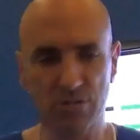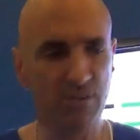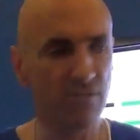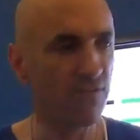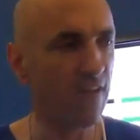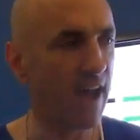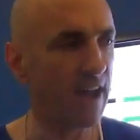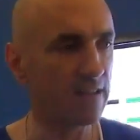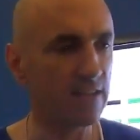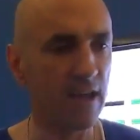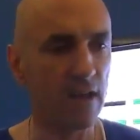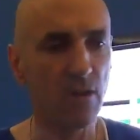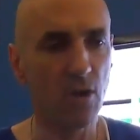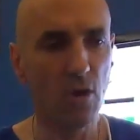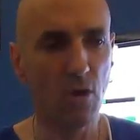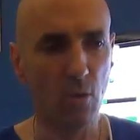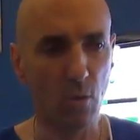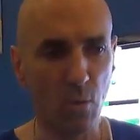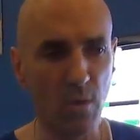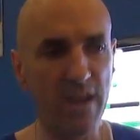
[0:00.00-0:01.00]
of the fact that
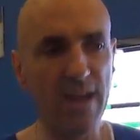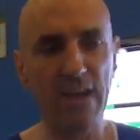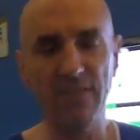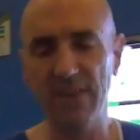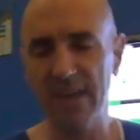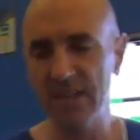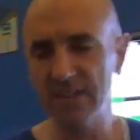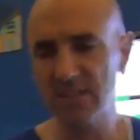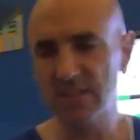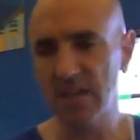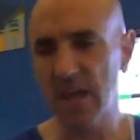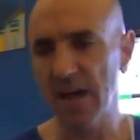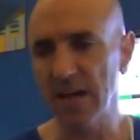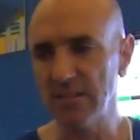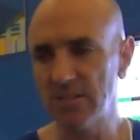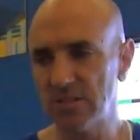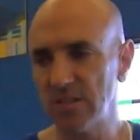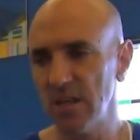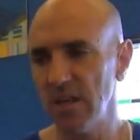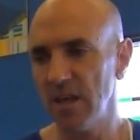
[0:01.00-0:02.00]
we have
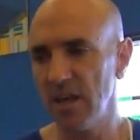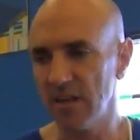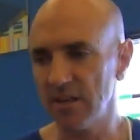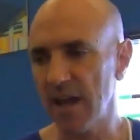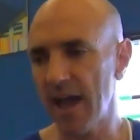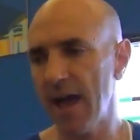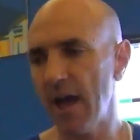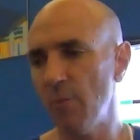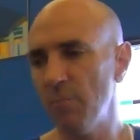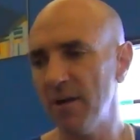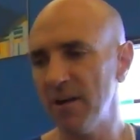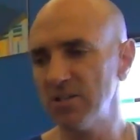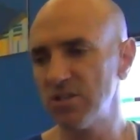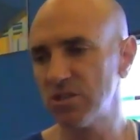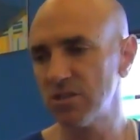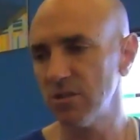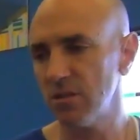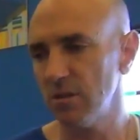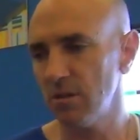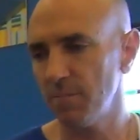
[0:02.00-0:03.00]
insights into how
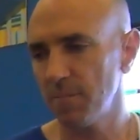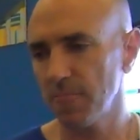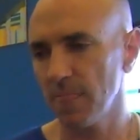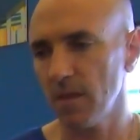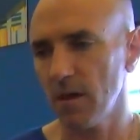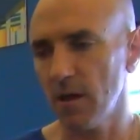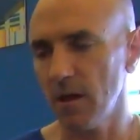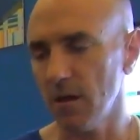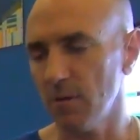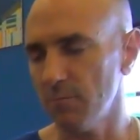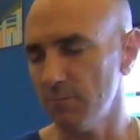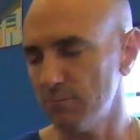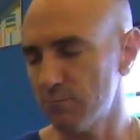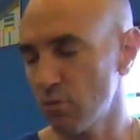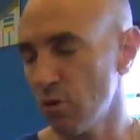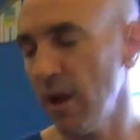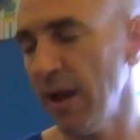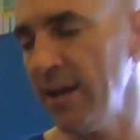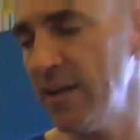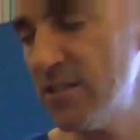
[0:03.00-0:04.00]
much uh,
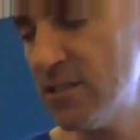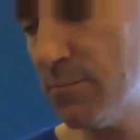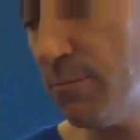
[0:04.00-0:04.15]
brain is